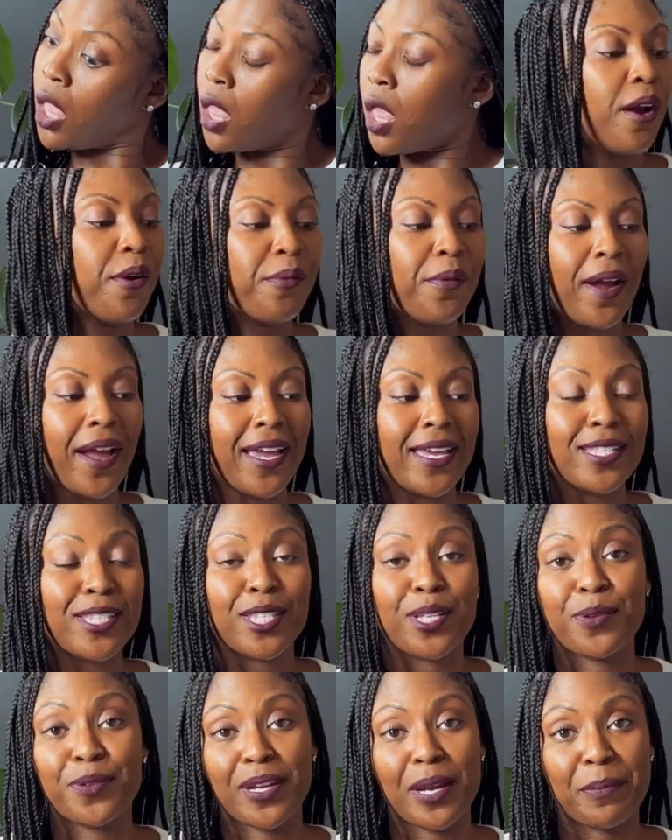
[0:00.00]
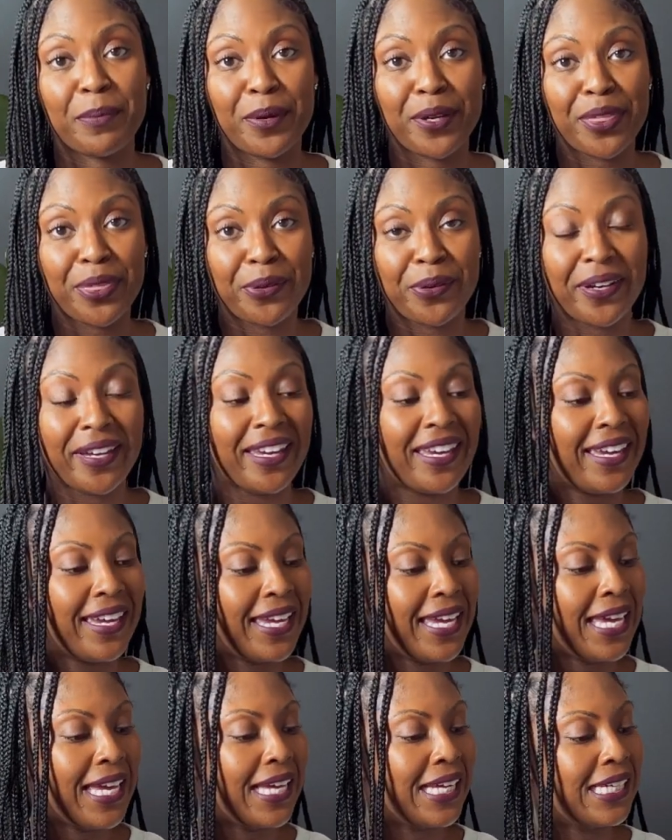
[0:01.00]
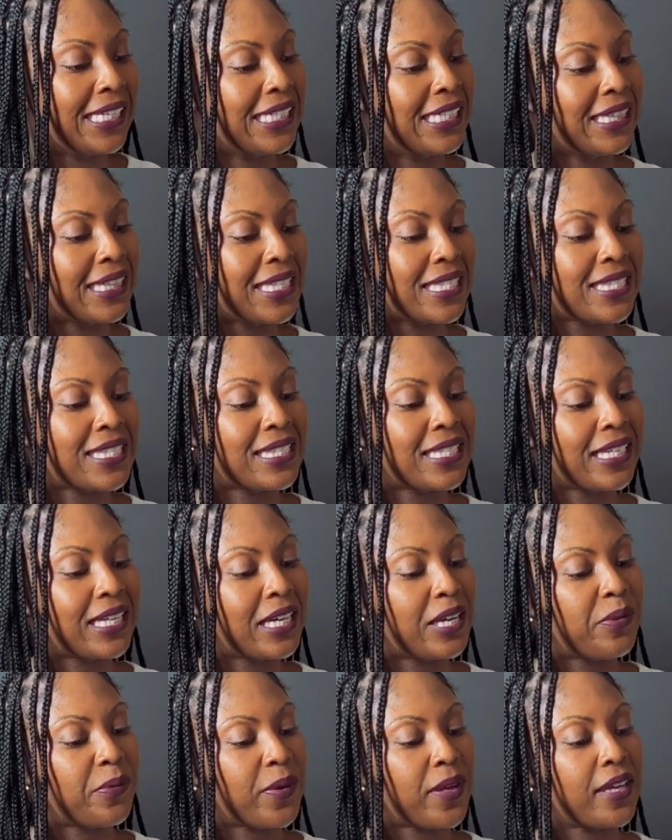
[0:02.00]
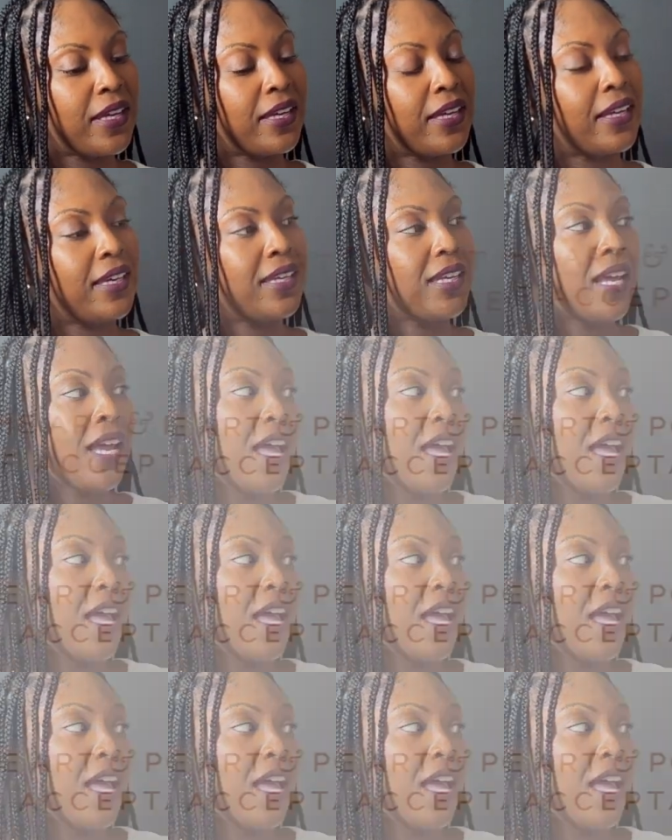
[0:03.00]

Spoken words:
All right, so number 3, this is a good one.